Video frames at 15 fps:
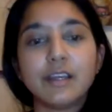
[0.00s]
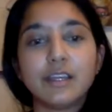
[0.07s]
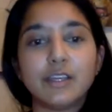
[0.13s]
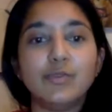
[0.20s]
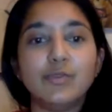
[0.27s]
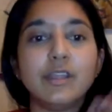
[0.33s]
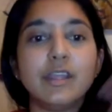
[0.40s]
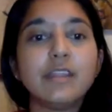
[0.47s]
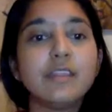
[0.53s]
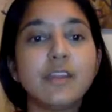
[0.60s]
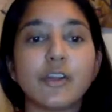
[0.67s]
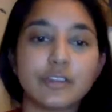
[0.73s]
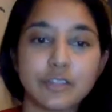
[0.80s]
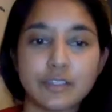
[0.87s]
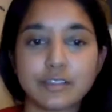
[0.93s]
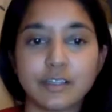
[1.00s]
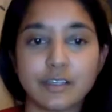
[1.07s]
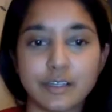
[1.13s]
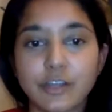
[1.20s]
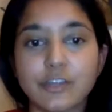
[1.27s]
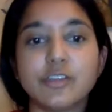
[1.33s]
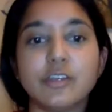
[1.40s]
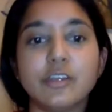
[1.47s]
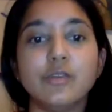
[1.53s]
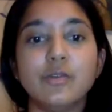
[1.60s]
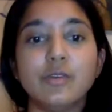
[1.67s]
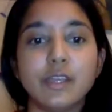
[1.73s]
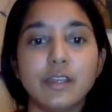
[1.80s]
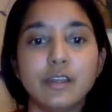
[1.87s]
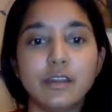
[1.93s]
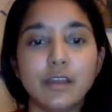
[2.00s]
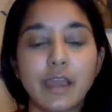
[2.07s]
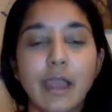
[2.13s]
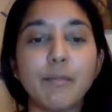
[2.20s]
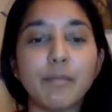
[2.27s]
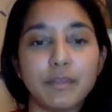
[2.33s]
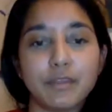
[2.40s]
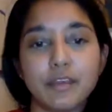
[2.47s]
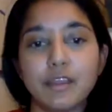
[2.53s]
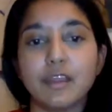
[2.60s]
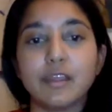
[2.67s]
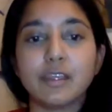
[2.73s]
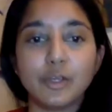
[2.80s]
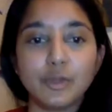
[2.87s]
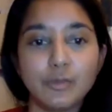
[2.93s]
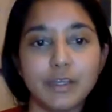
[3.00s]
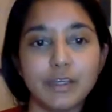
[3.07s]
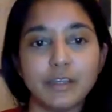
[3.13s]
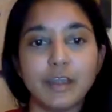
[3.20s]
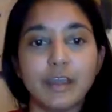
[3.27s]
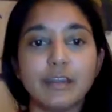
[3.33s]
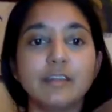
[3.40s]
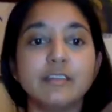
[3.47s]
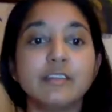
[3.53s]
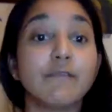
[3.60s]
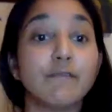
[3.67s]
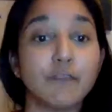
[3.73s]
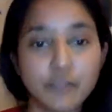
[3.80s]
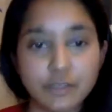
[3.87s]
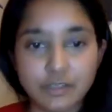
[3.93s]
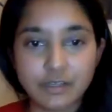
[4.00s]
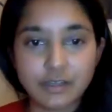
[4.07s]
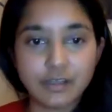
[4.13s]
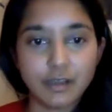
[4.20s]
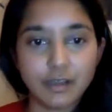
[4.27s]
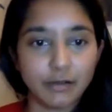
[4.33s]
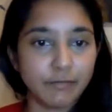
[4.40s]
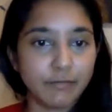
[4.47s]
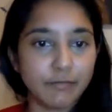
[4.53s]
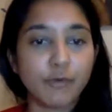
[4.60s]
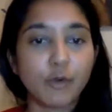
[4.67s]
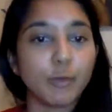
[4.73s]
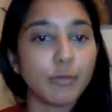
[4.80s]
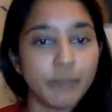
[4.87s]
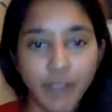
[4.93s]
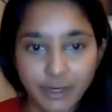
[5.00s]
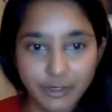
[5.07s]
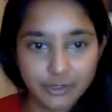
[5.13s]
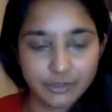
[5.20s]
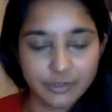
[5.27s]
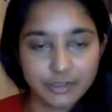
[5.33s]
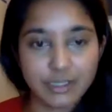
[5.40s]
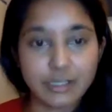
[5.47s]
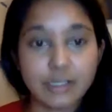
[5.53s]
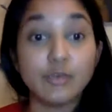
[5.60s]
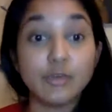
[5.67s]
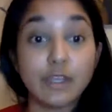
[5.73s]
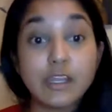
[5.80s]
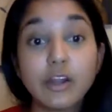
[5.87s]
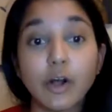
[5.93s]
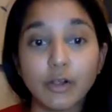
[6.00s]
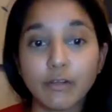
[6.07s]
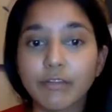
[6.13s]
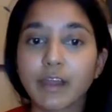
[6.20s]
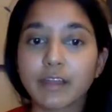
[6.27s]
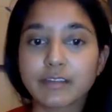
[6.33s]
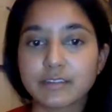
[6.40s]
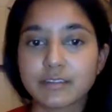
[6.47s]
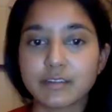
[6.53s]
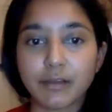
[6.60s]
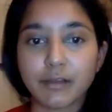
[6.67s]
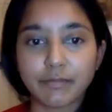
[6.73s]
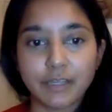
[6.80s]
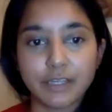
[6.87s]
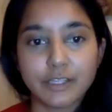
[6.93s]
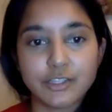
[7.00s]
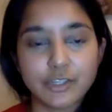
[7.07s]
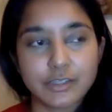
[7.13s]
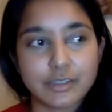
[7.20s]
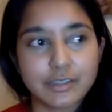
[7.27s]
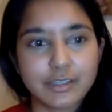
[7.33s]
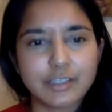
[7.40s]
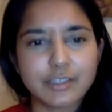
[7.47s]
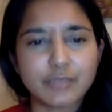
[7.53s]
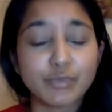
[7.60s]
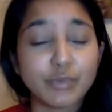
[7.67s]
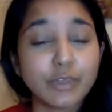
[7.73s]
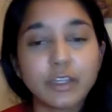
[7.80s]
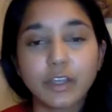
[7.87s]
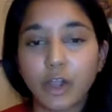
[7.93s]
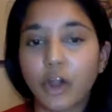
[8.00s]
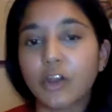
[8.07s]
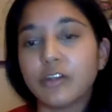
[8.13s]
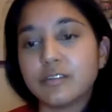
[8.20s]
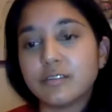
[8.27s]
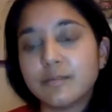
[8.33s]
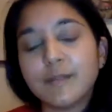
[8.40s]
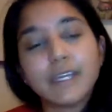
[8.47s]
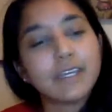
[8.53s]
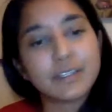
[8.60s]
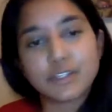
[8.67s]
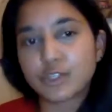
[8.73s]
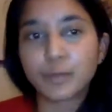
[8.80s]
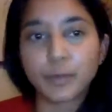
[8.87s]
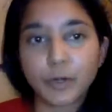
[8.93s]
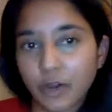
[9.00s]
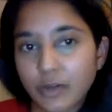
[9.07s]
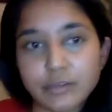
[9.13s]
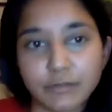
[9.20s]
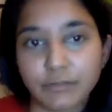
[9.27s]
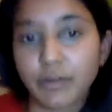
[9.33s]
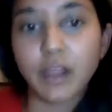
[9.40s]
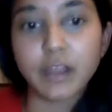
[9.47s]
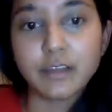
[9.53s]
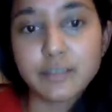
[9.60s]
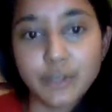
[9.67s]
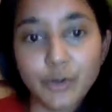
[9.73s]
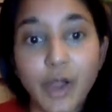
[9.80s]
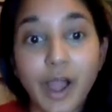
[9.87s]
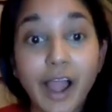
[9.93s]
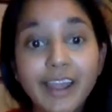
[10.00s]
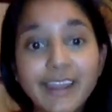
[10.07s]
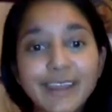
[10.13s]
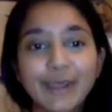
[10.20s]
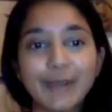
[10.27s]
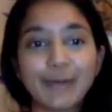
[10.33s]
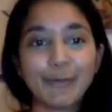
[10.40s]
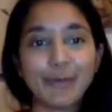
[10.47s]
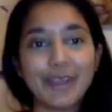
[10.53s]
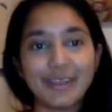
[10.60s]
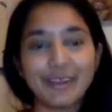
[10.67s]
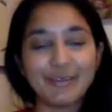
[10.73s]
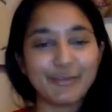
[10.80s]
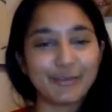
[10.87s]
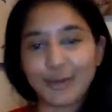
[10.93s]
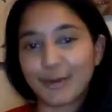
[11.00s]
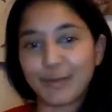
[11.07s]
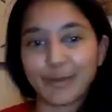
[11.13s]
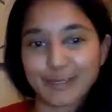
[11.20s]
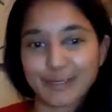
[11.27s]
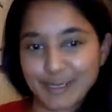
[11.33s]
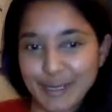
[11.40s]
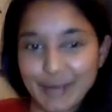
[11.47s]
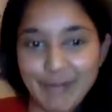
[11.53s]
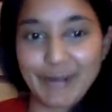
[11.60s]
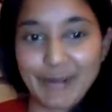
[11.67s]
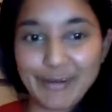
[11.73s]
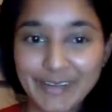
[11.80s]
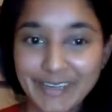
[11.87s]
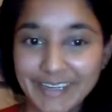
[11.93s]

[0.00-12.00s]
the artistic touch, and you need empathy and human and a diversity of form factors, and you need all of that stuff, and it's really hard, super hard to find. So I can't wait for your book to come out.